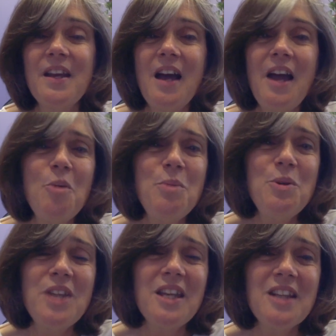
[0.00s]
I hope
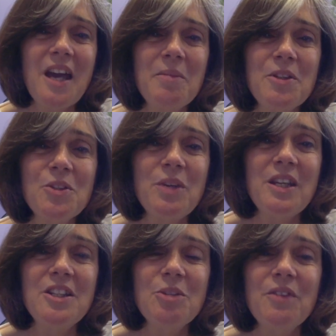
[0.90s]
you take time this
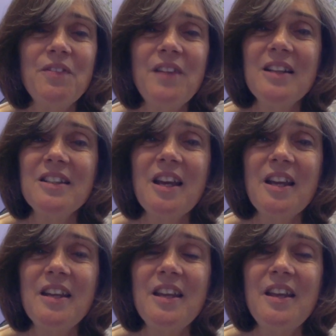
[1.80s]
week to reflect
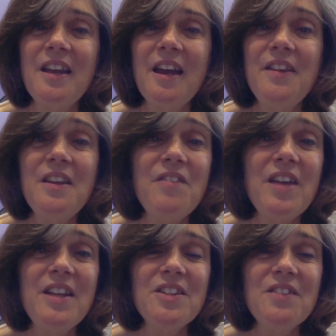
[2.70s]
on the
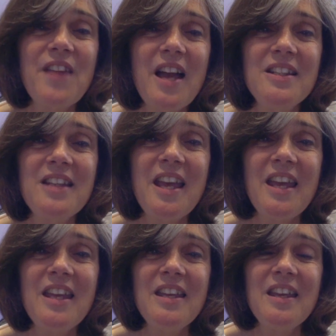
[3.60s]
events of that
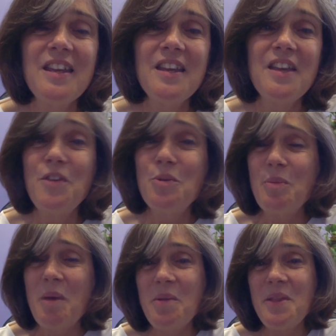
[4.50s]
day, if you
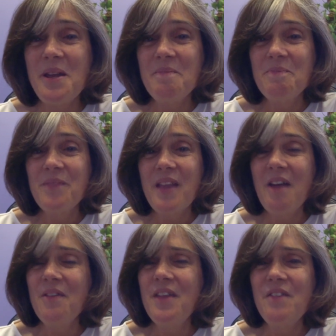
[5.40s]
remember them,
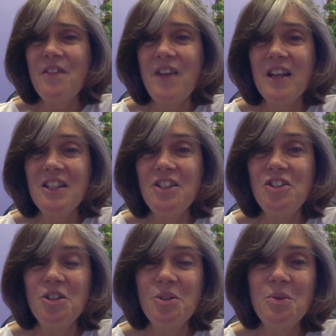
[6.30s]
how they've affected
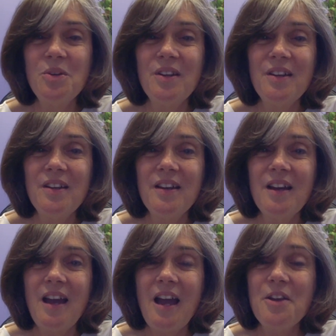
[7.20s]
you,
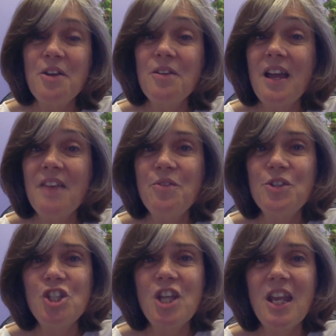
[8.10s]
how your life
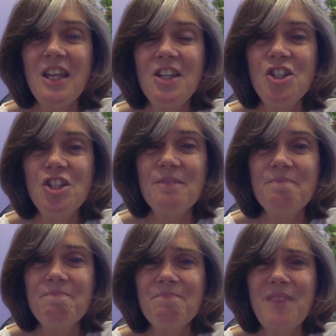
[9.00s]
was changed,
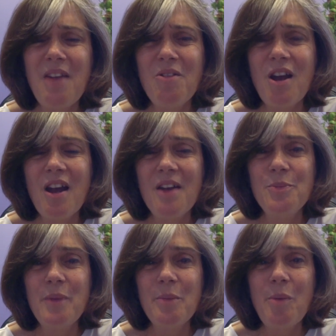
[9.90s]
how God's
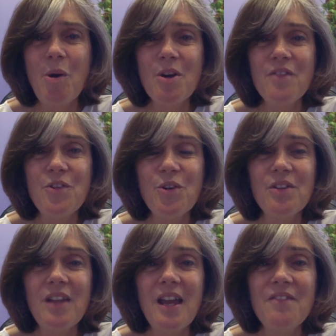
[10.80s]
been a part of
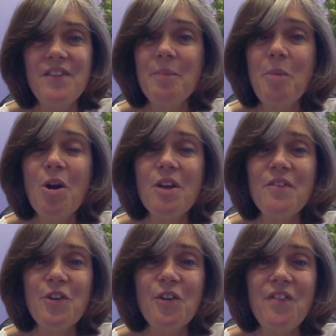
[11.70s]
your life and a part
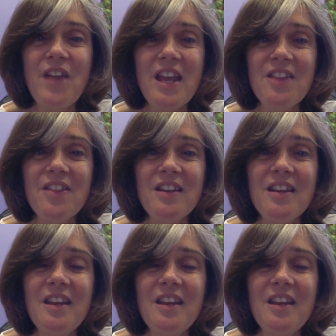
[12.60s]
of your faith, and